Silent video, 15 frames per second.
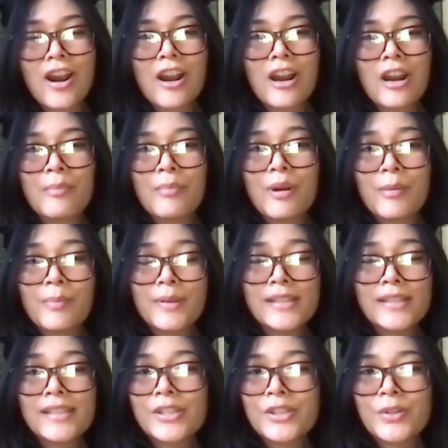Our
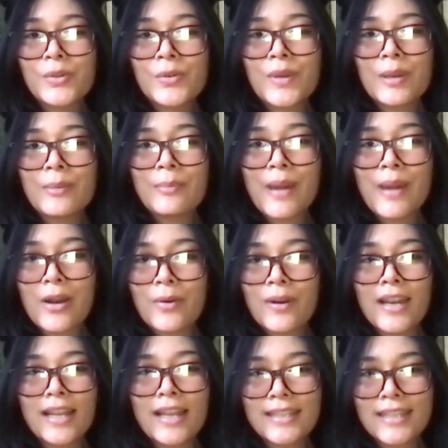purpose is to
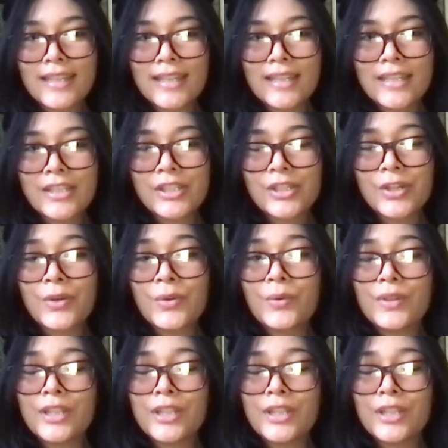empower Latinas through